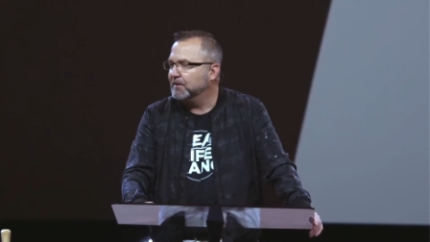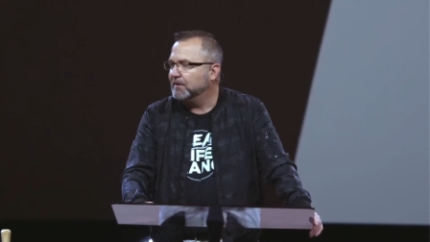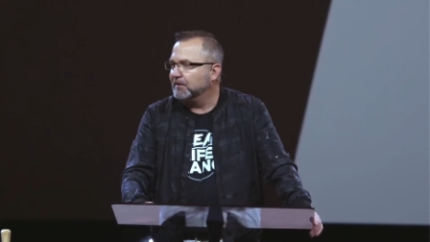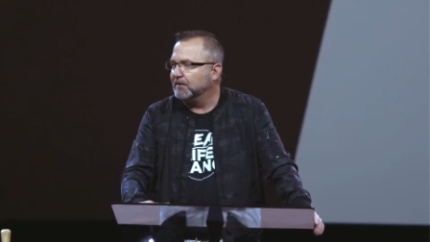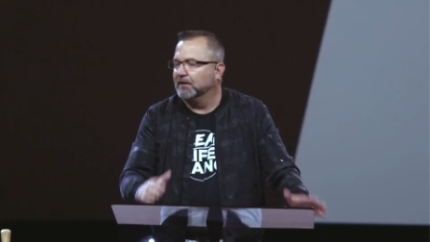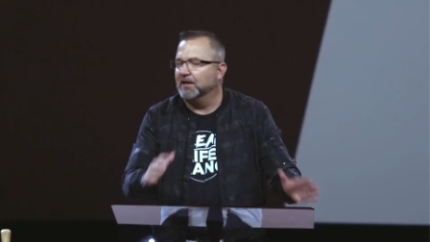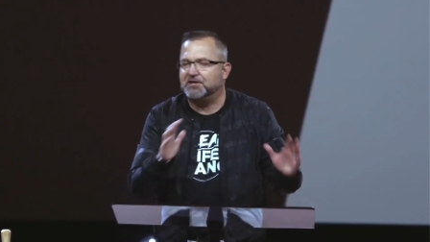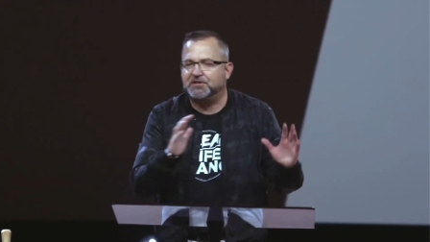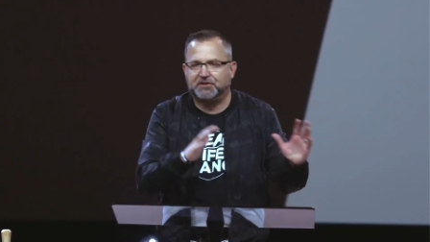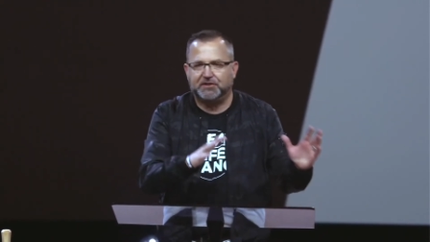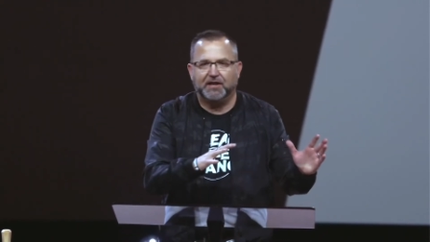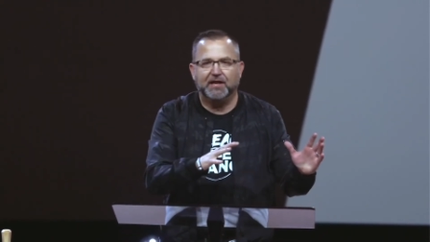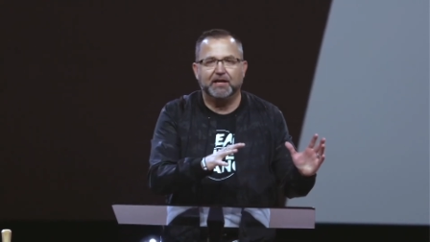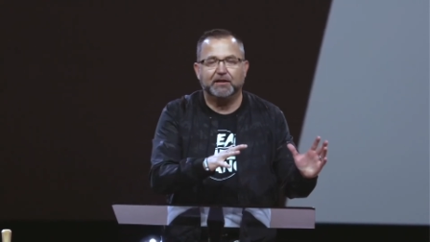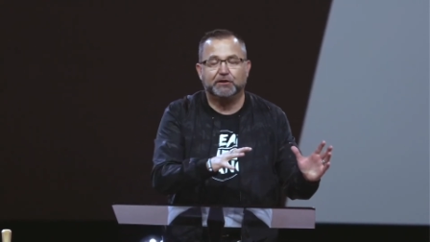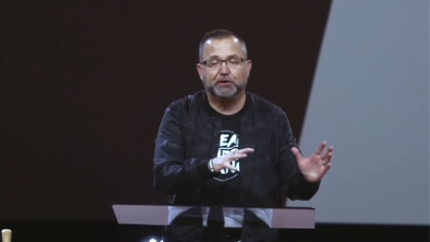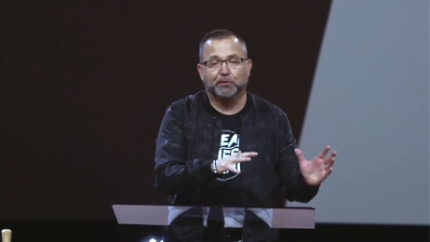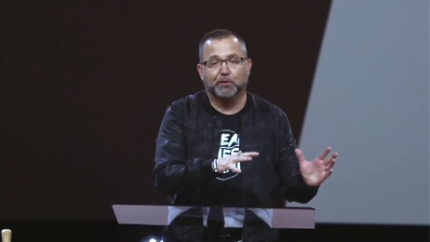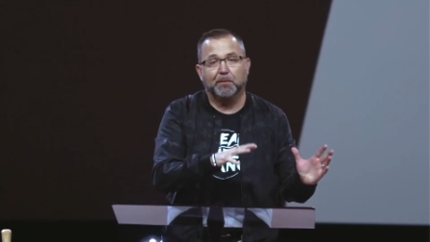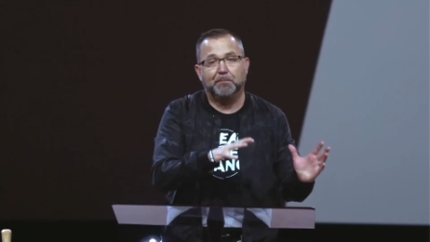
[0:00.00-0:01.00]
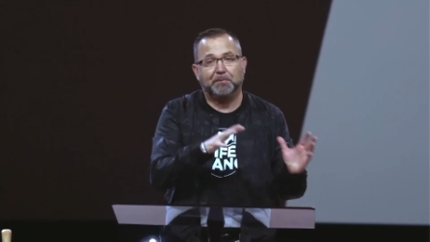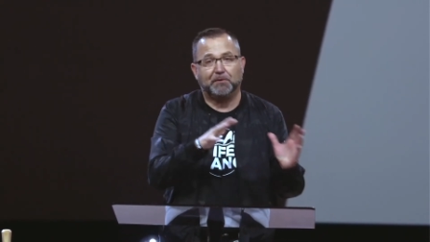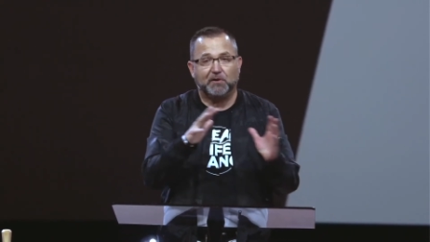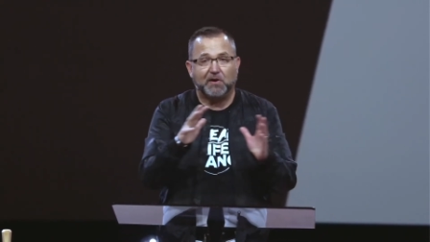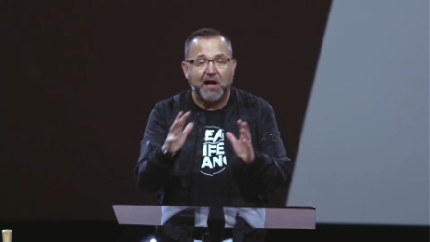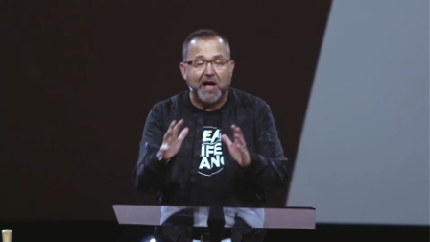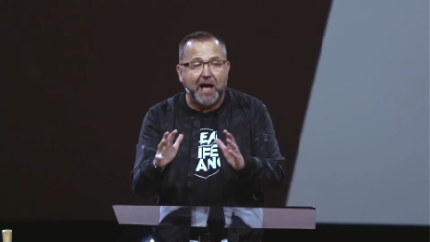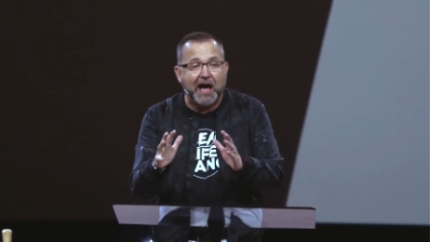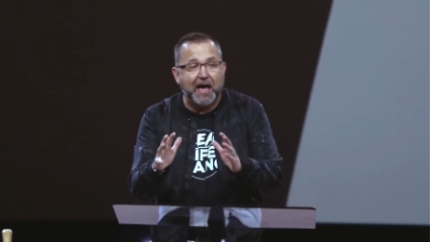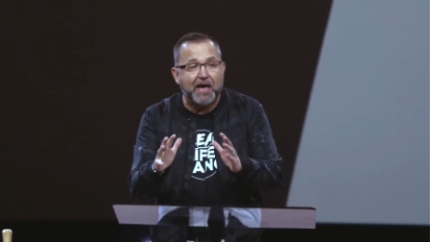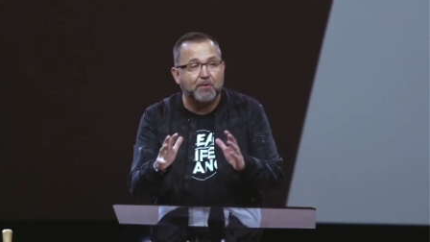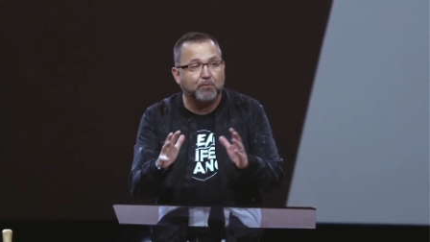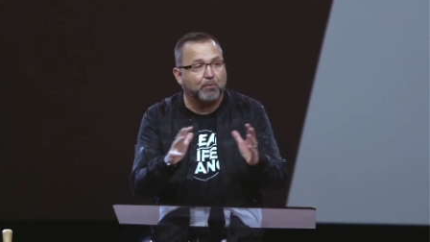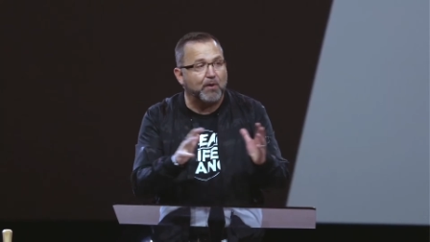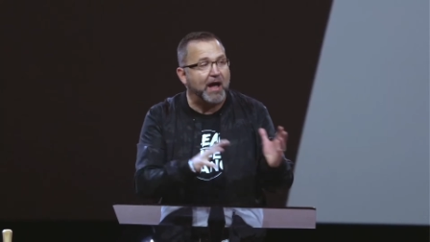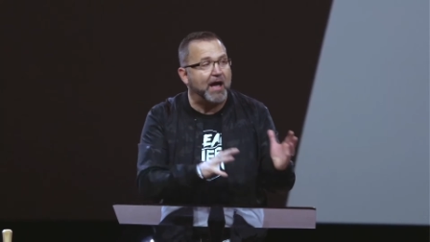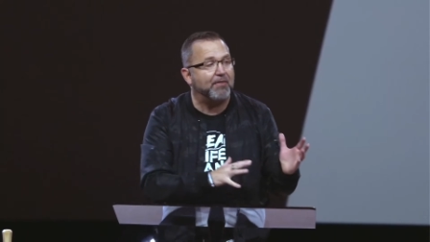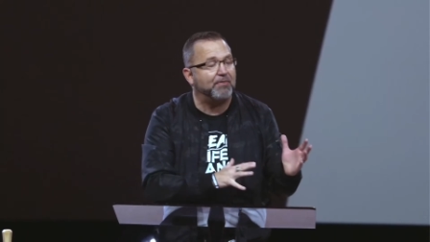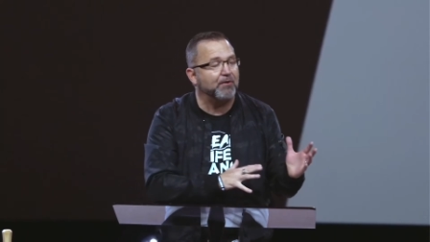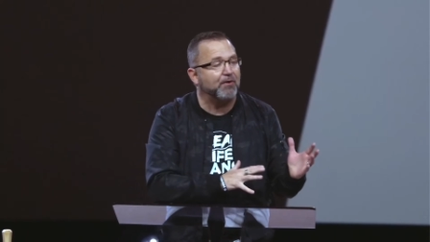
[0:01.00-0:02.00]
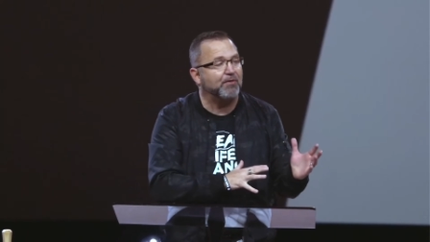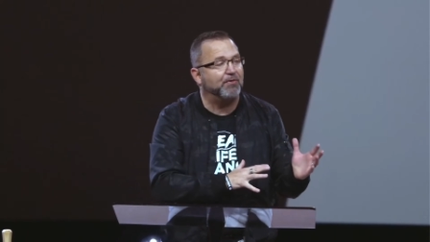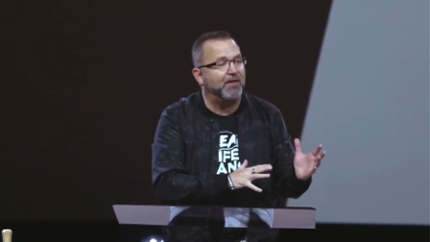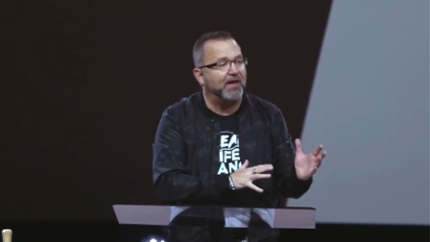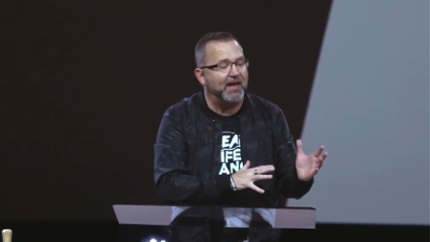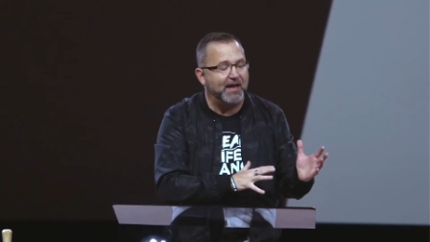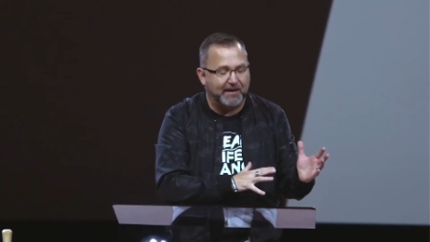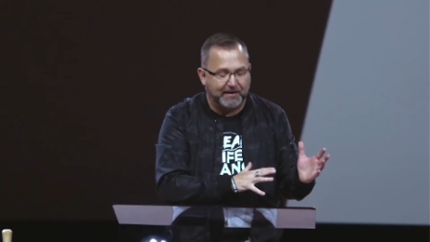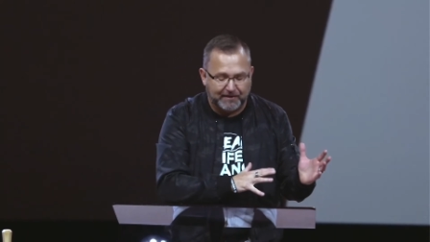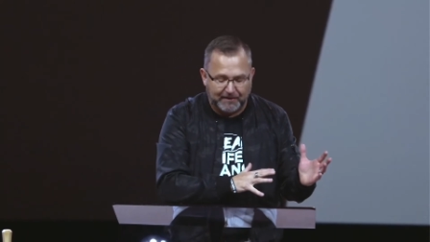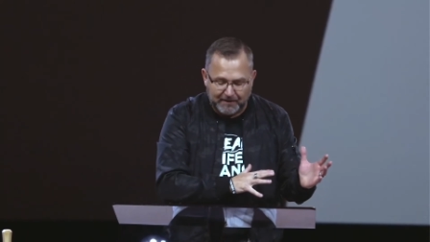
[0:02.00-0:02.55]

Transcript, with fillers: listening to reply rather than